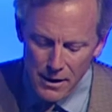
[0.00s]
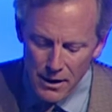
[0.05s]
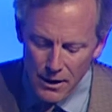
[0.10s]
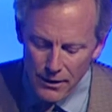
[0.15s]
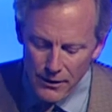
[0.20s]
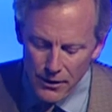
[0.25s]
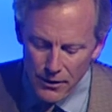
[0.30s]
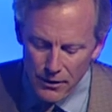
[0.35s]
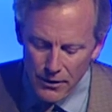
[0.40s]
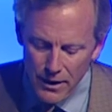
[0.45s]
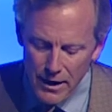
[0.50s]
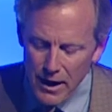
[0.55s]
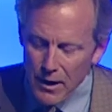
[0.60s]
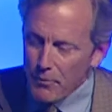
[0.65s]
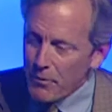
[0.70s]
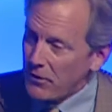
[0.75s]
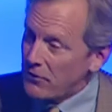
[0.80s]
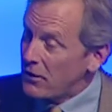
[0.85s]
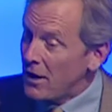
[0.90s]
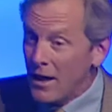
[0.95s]
on your
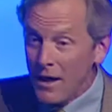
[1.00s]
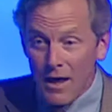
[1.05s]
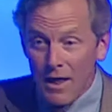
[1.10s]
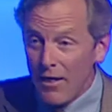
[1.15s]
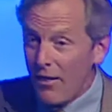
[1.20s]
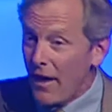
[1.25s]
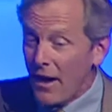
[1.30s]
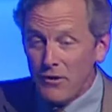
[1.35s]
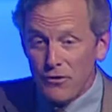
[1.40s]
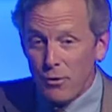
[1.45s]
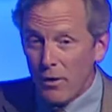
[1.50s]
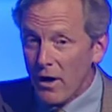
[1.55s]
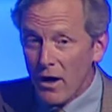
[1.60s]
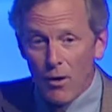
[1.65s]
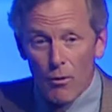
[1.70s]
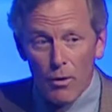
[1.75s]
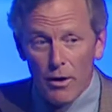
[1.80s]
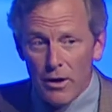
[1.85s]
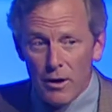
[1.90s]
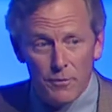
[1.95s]
campus. That's what our
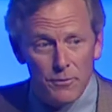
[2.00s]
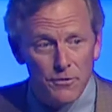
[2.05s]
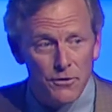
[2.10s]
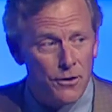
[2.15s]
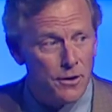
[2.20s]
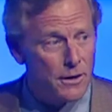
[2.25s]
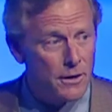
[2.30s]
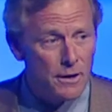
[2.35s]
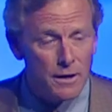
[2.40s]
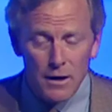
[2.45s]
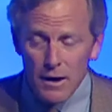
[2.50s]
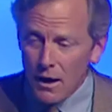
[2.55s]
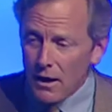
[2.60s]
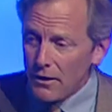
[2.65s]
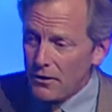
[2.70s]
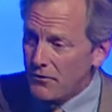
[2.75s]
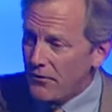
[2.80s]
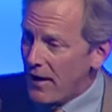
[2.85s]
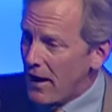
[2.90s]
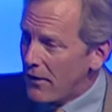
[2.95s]
Williams
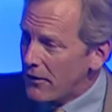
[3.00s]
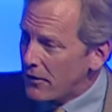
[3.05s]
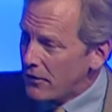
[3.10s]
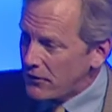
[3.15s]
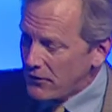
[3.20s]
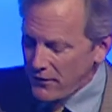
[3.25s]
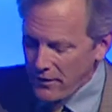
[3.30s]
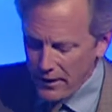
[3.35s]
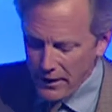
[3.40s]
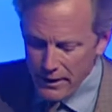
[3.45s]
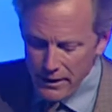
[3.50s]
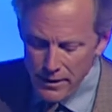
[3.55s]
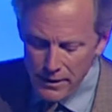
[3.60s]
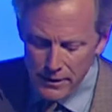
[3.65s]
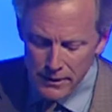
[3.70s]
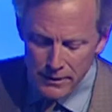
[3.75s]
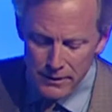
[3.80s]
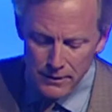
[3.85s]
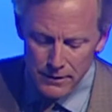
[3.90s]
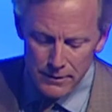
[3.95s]
College founders did.
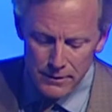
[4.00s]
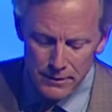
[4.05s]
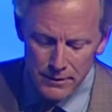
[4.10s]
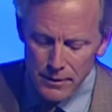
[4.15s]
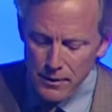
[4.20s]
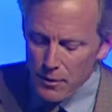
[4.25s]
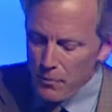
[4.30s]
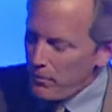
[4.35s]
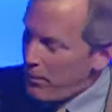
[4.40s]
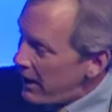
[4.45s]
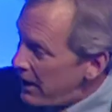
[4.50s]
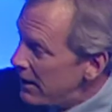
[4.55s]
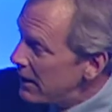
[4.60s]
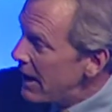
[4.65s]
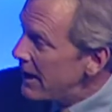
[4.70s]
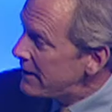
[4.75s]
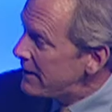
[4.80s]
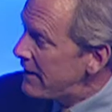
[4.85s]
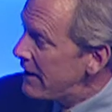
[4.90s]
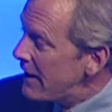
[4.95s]
Be
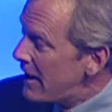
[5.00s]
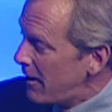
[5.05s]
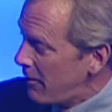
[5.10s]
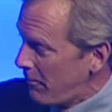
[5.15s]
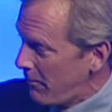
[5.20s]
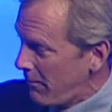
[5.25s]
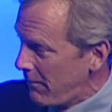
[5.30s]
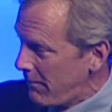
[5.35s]
like them.